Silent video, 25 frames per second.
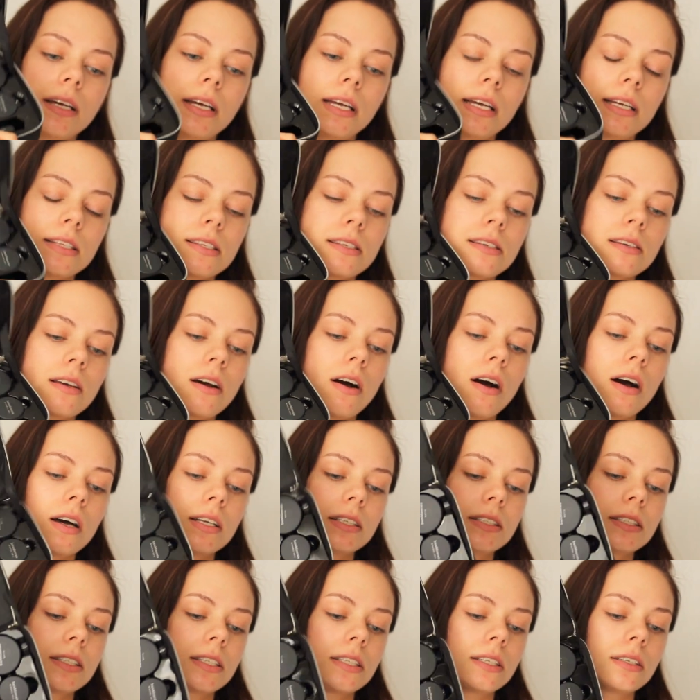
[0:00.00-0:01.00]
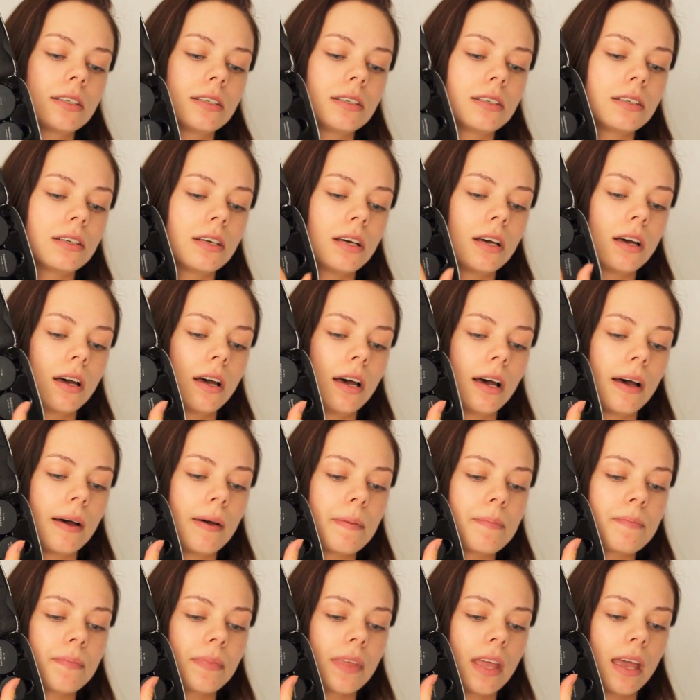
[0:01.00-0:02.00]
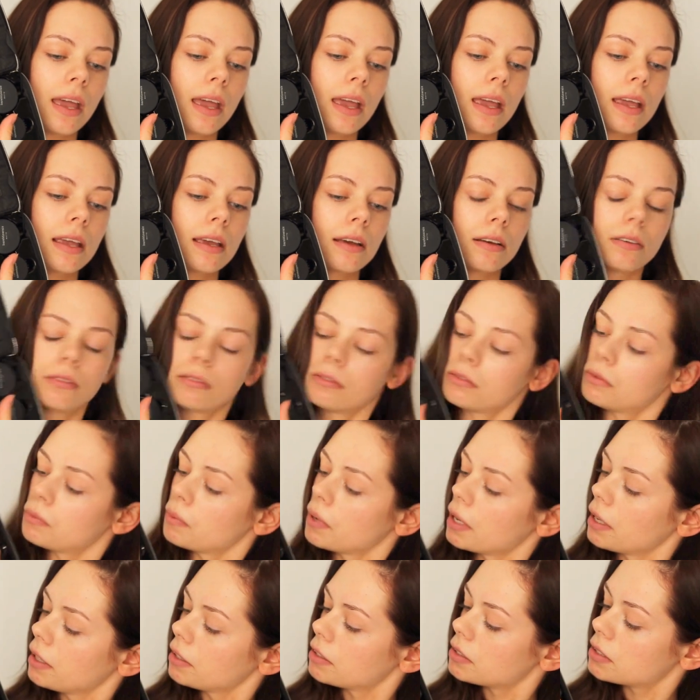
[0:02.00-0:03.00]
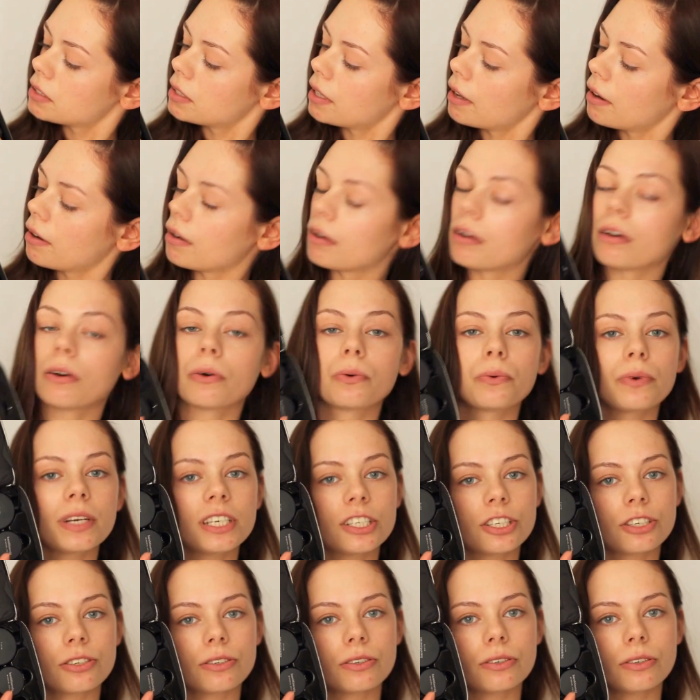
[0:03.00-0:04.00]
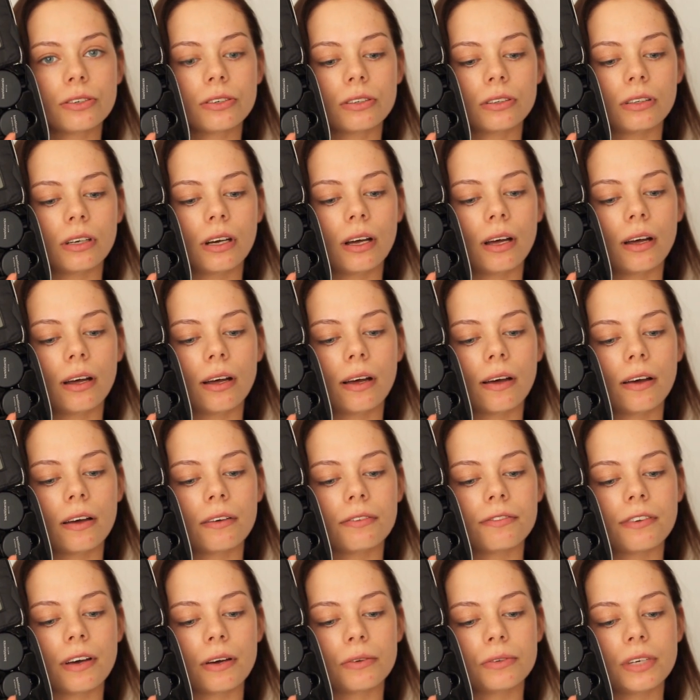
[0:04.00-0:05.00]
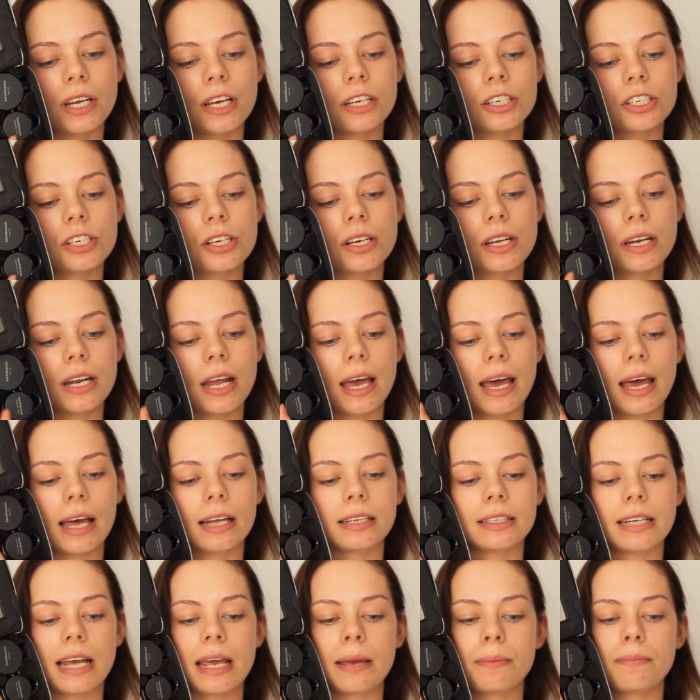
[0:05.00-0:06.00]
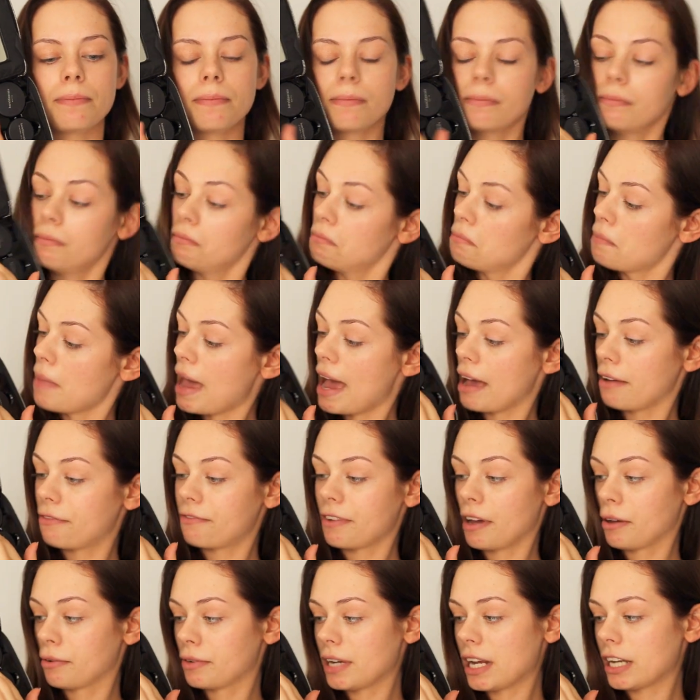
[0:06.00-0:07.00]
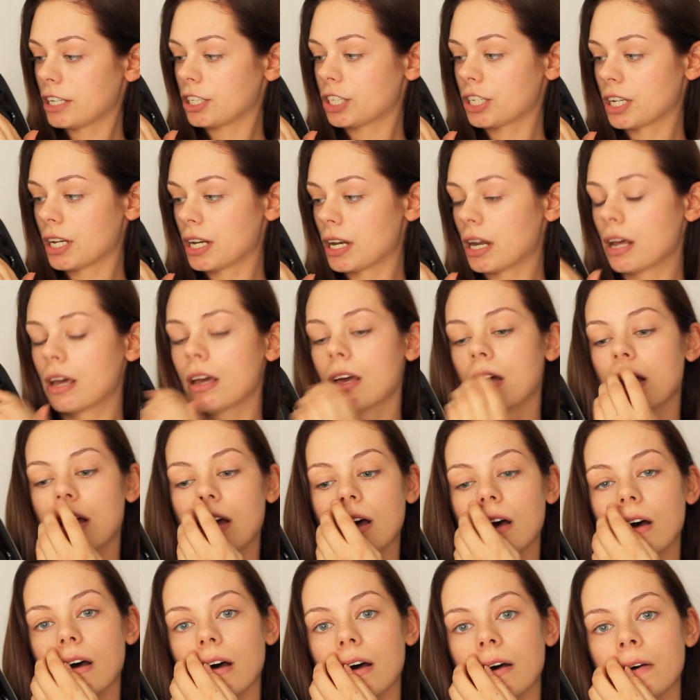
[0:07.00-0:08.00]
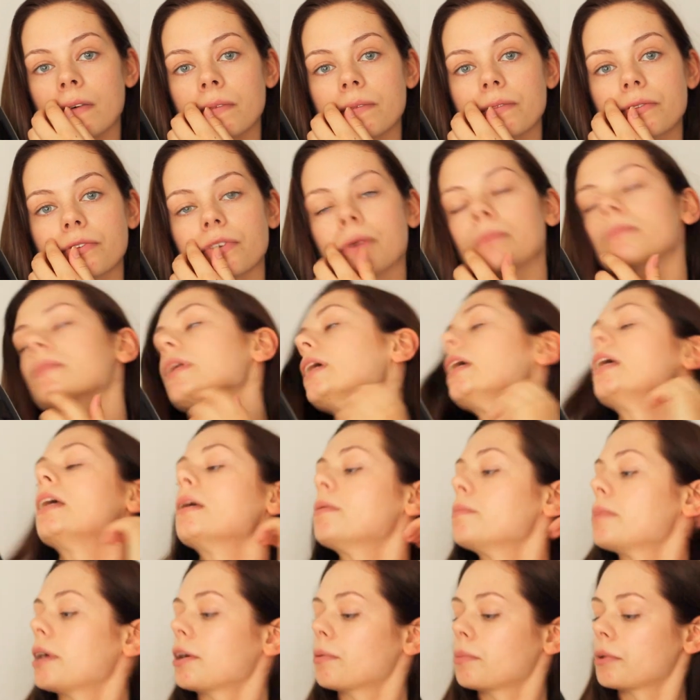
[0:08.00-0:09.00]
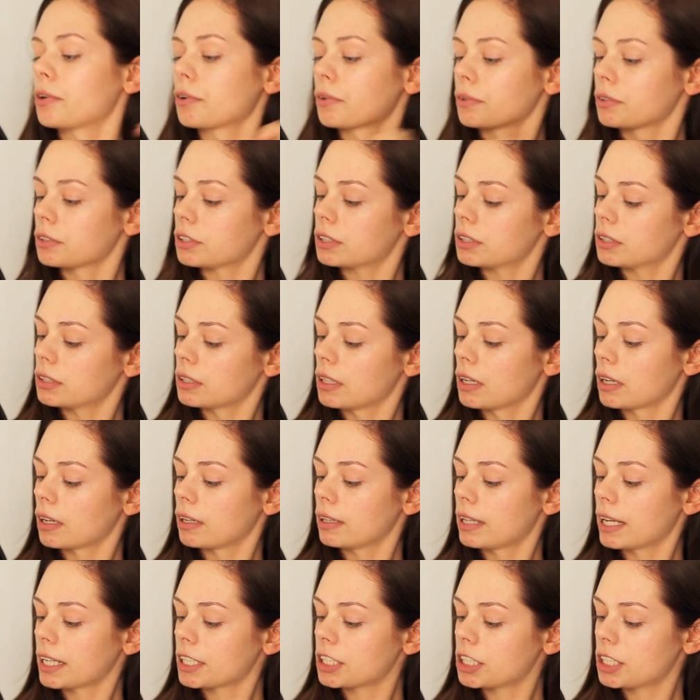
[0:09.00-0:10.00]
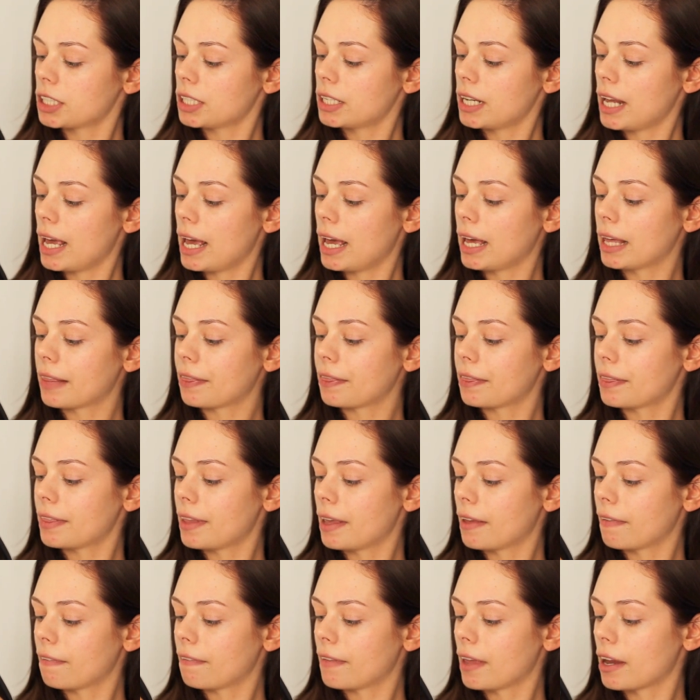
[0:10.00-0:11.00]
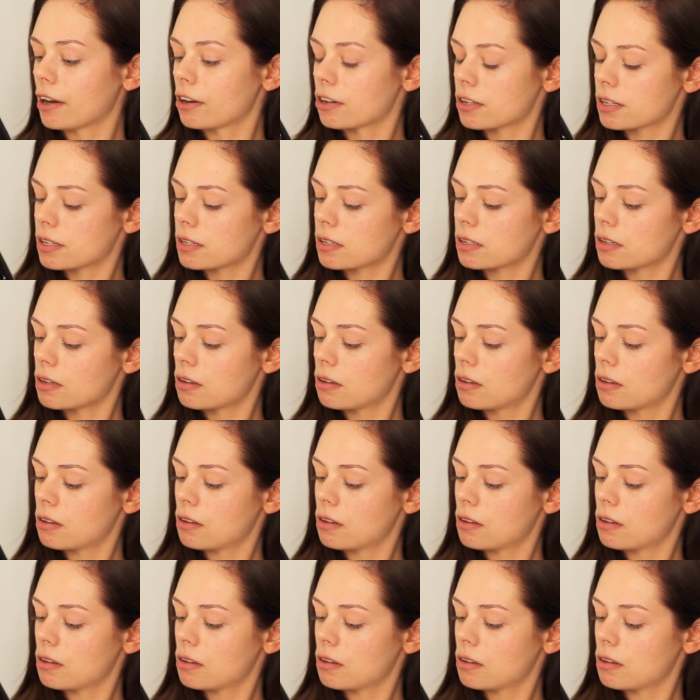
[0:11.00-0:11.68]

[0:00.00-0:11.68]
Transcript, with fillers: it's got it's the original foundation and a matte foundation from the bareMinerals collection, and then there's